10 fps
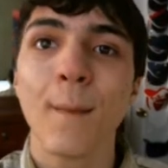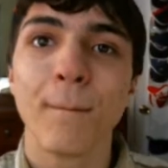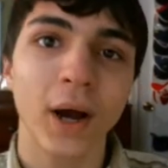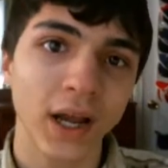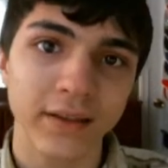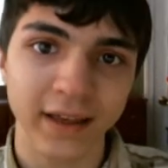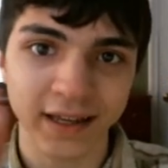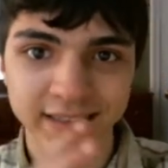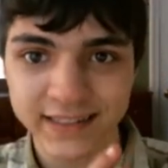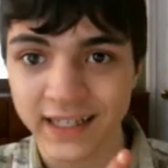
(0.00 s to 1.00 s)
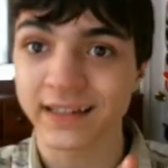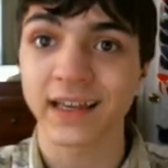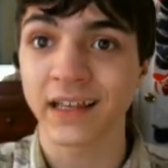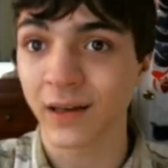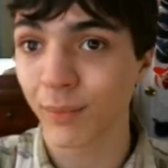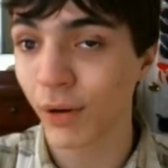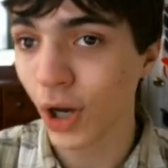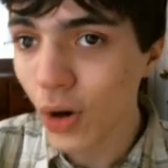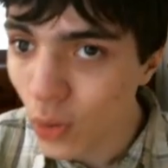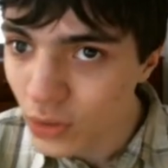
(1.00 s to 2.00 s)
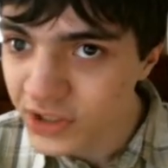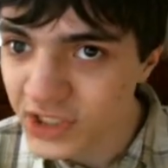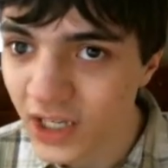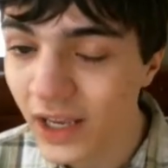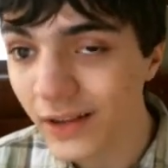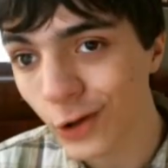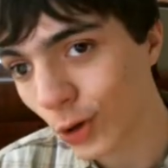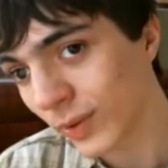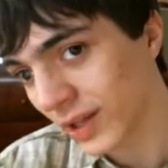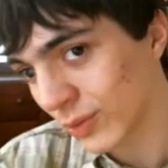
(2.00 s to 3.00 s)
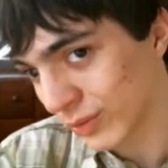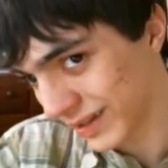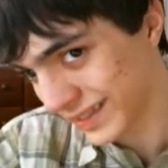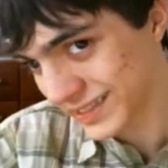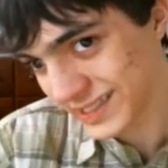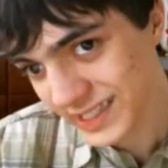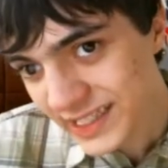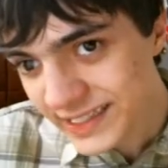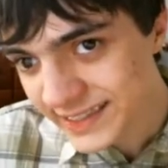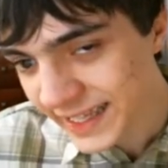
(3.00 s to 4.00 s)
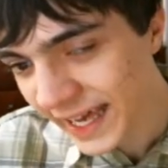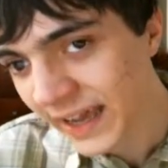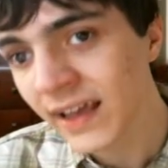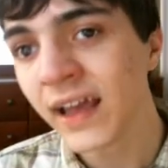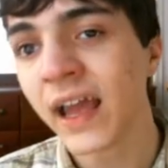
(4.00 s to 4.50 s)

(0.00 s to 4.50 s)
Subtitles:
But they can send it in a post. Nobody really sees that.